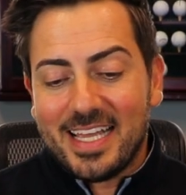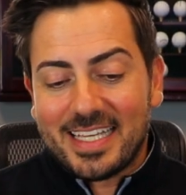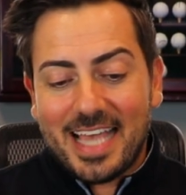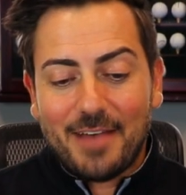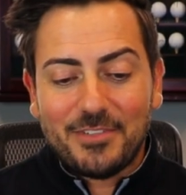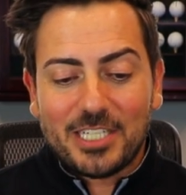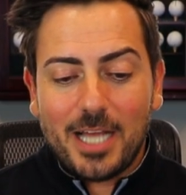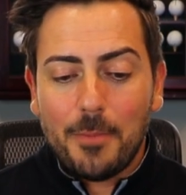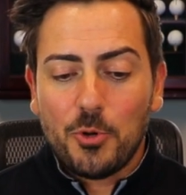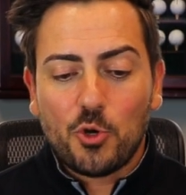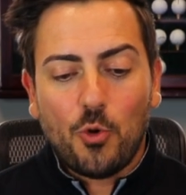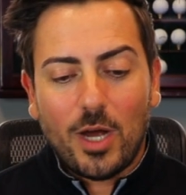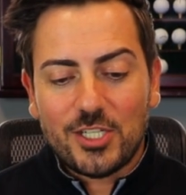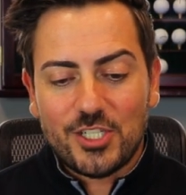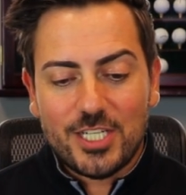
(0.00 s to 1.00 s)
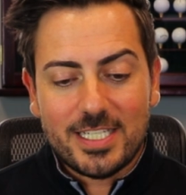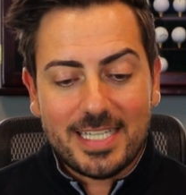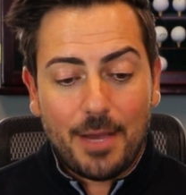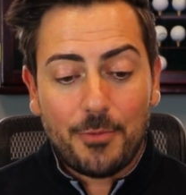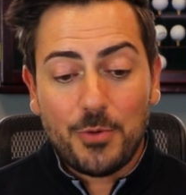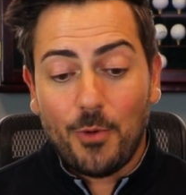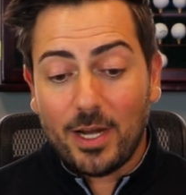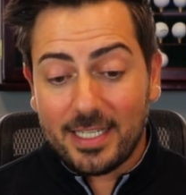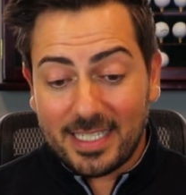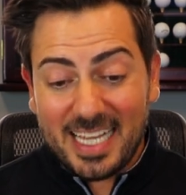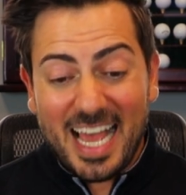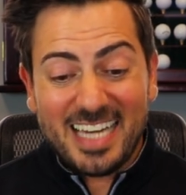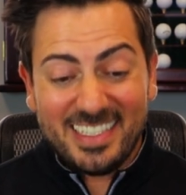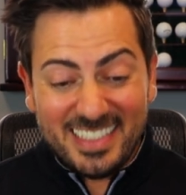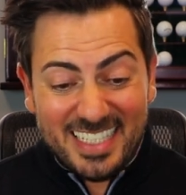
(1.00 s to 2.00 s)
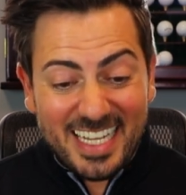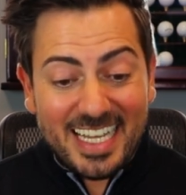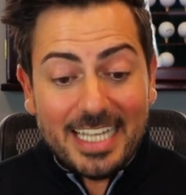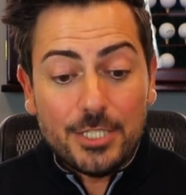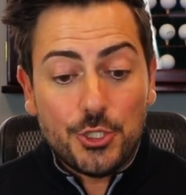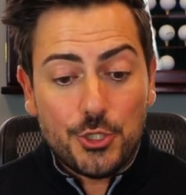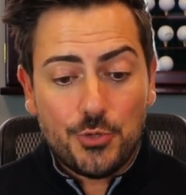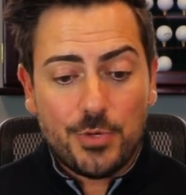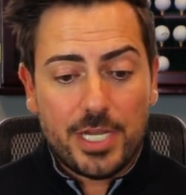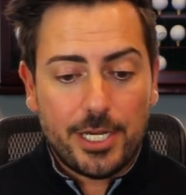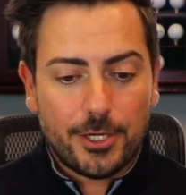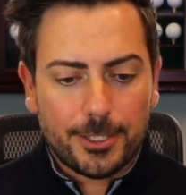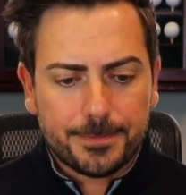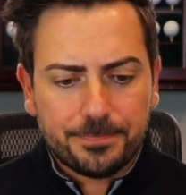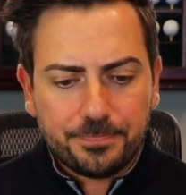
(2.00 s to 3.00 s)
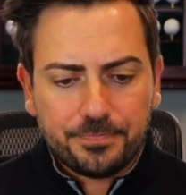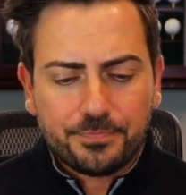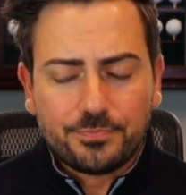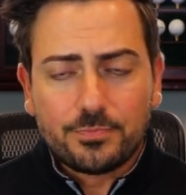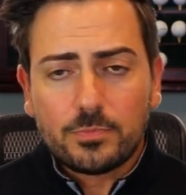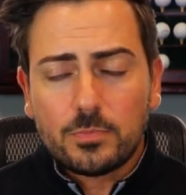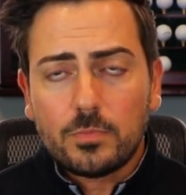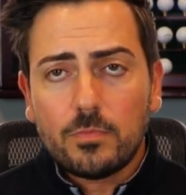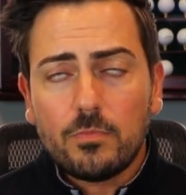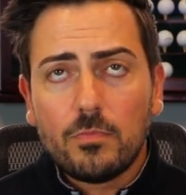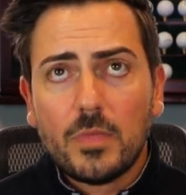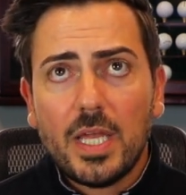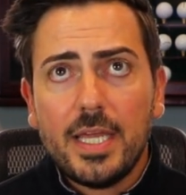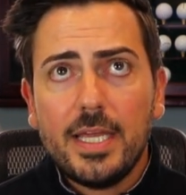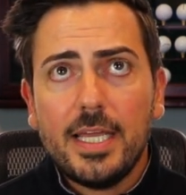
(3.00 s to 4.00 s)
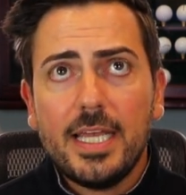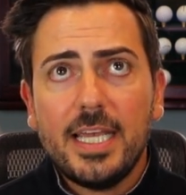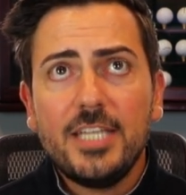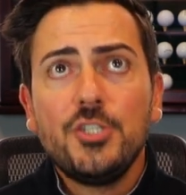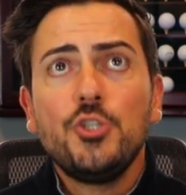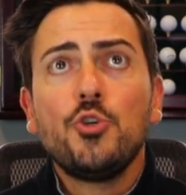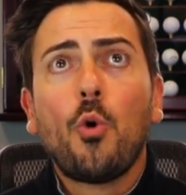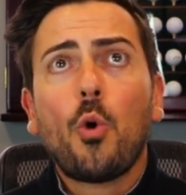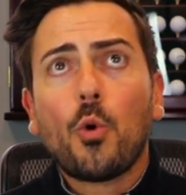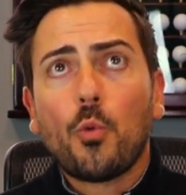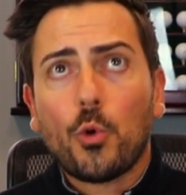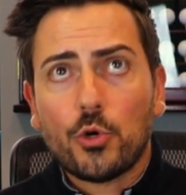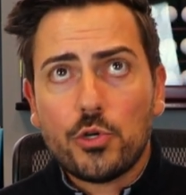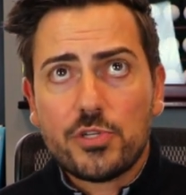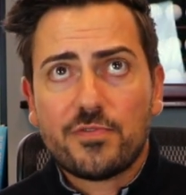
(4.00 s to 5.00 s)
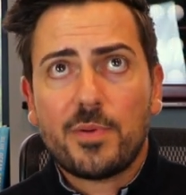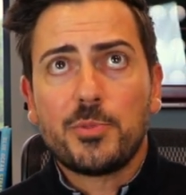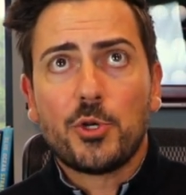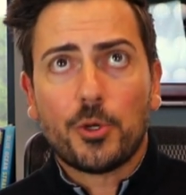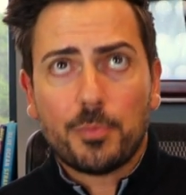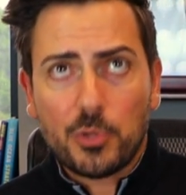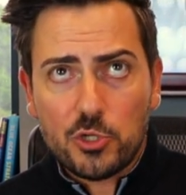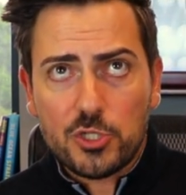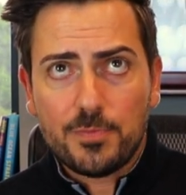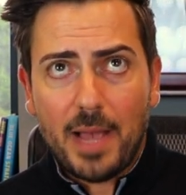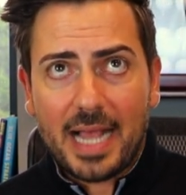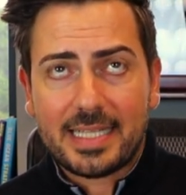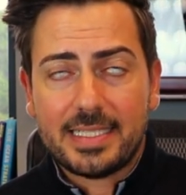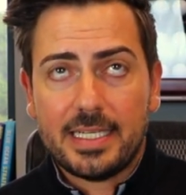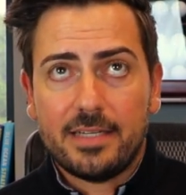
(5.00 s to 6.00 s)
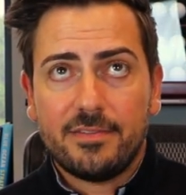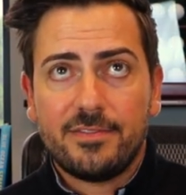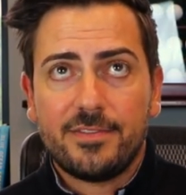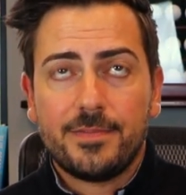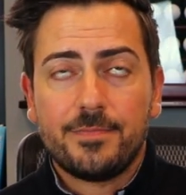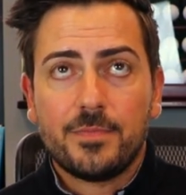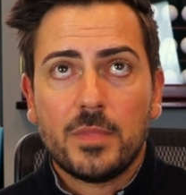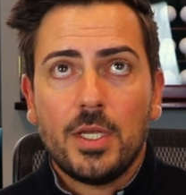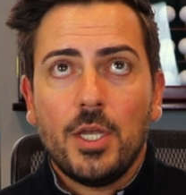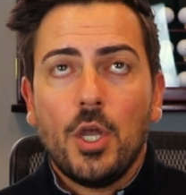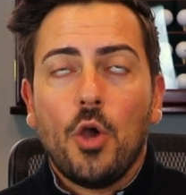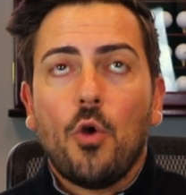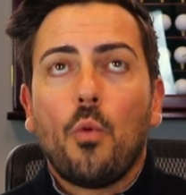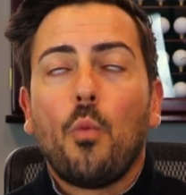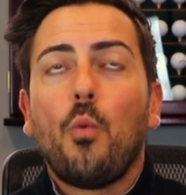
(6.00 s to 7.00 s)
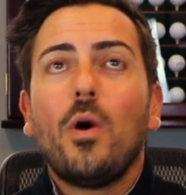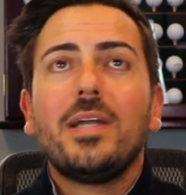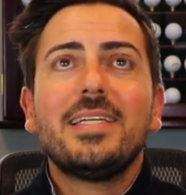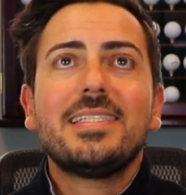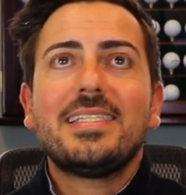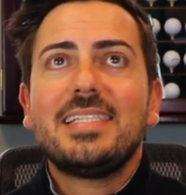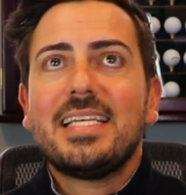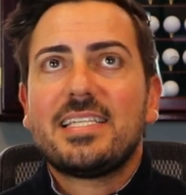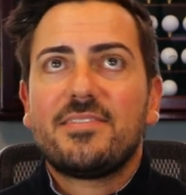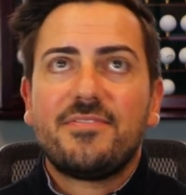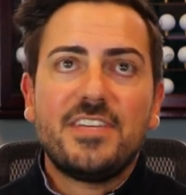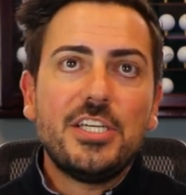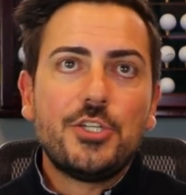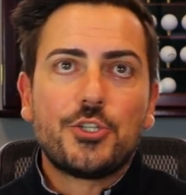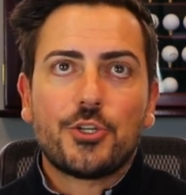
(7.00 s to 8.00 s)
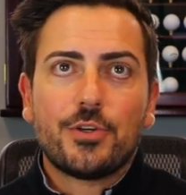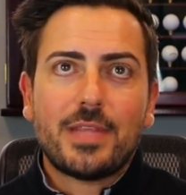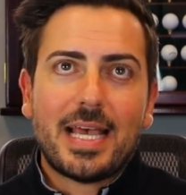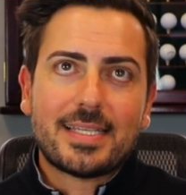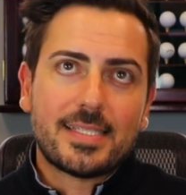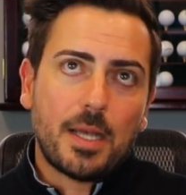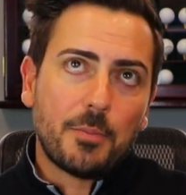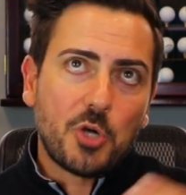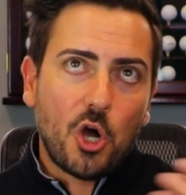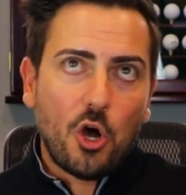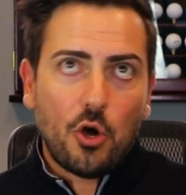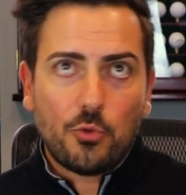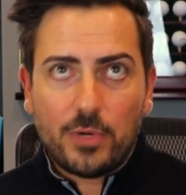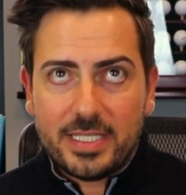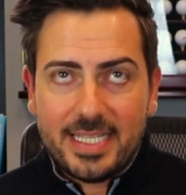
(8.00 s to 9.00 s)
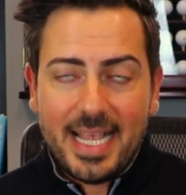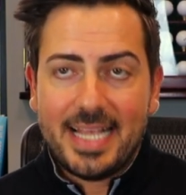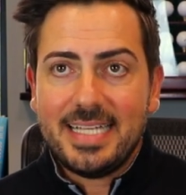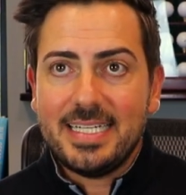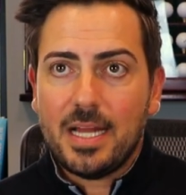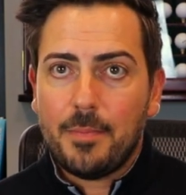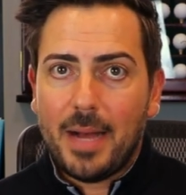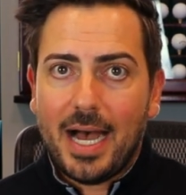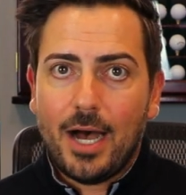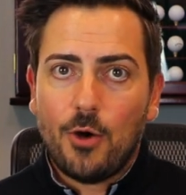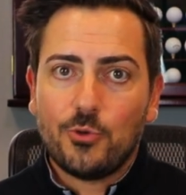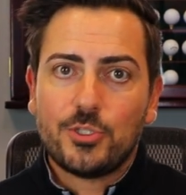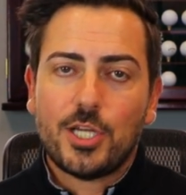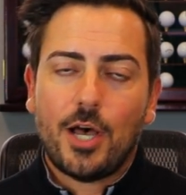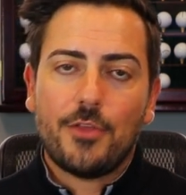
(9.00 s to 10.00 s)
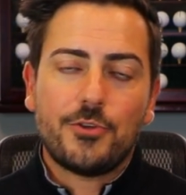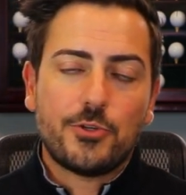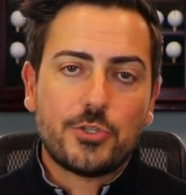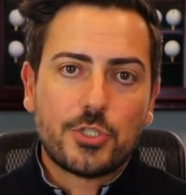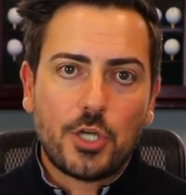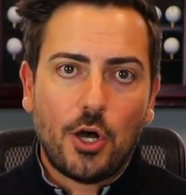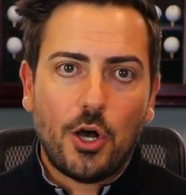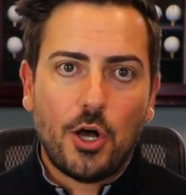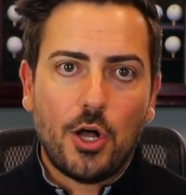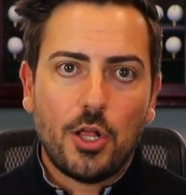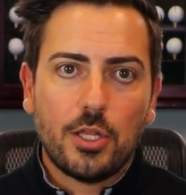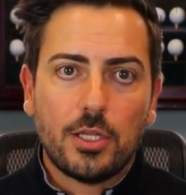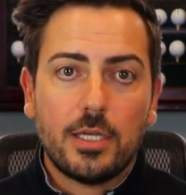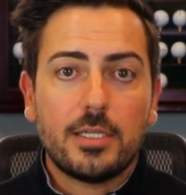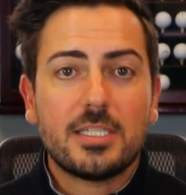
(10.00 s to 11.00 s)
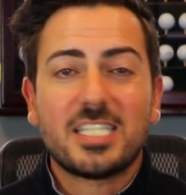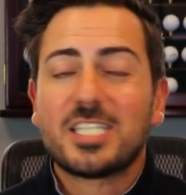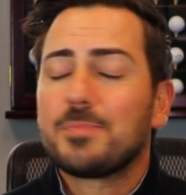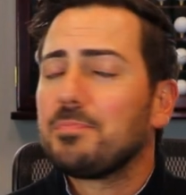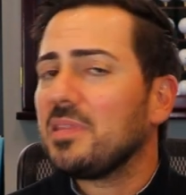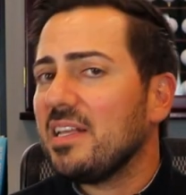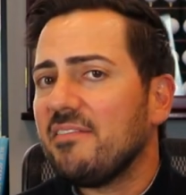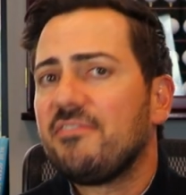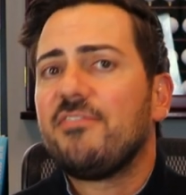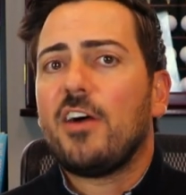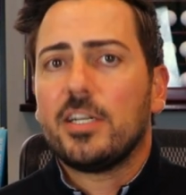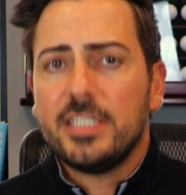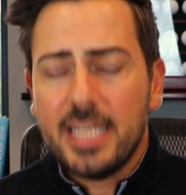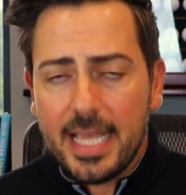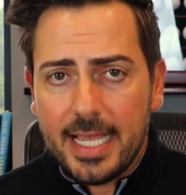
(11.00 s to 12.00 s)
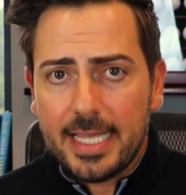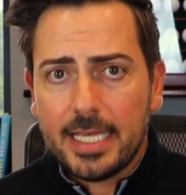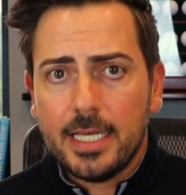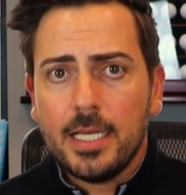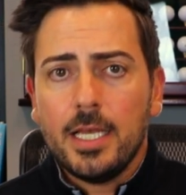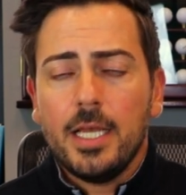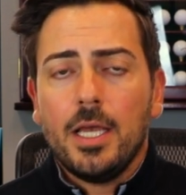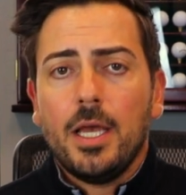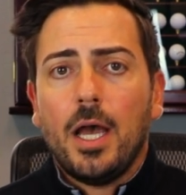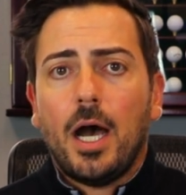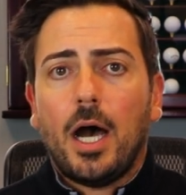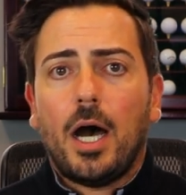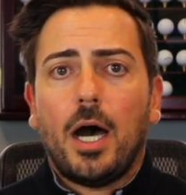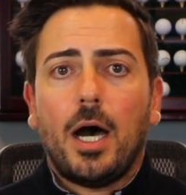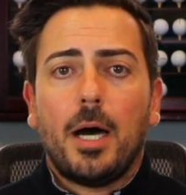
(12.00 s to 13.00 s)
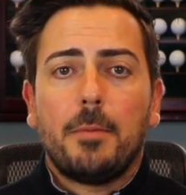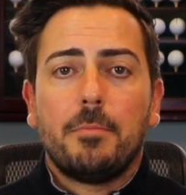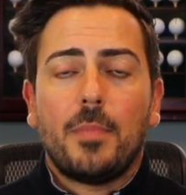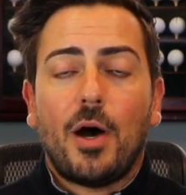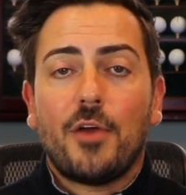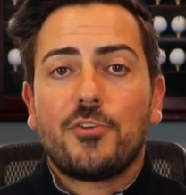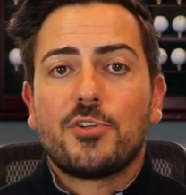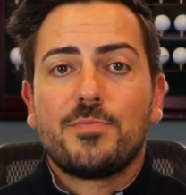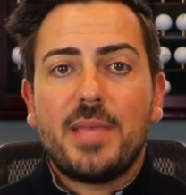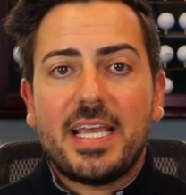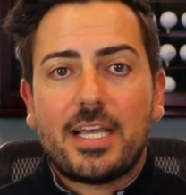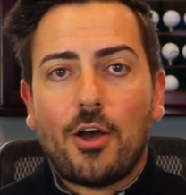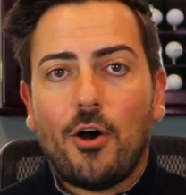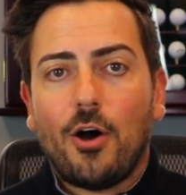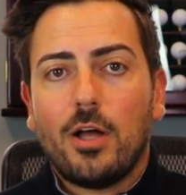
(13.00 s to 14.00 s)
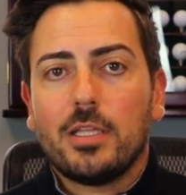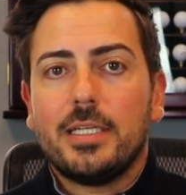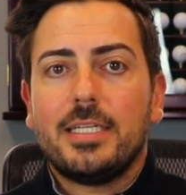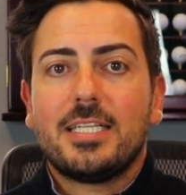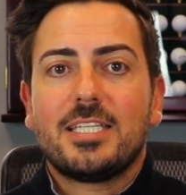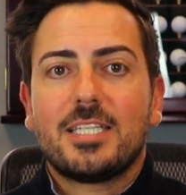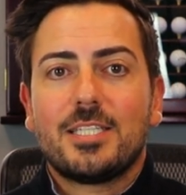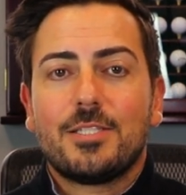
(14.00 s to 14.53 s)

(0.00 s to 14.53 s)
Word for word: Kevin, a couple questions that we want to kind of dig into here. In your words, from your perspective, what is this feature that some call retained amount, others call split funding, um, others may call it